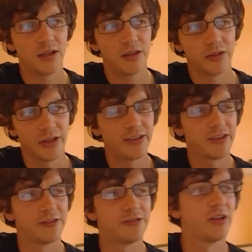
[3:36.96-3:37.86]
So this
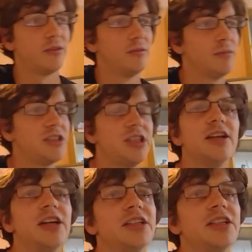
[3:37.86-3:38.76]
is a fun machine
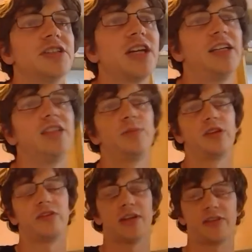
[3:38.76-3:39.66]
learning challenge
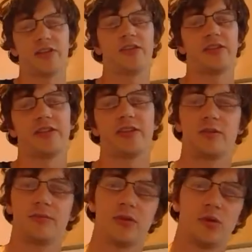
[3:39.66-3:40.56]
because you have sensors
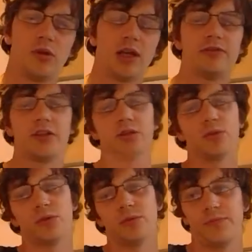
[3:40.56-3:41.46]
all over
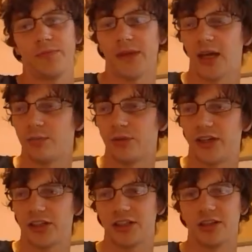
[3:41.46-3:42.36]
your
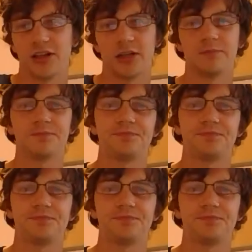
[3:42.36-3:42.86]
production line,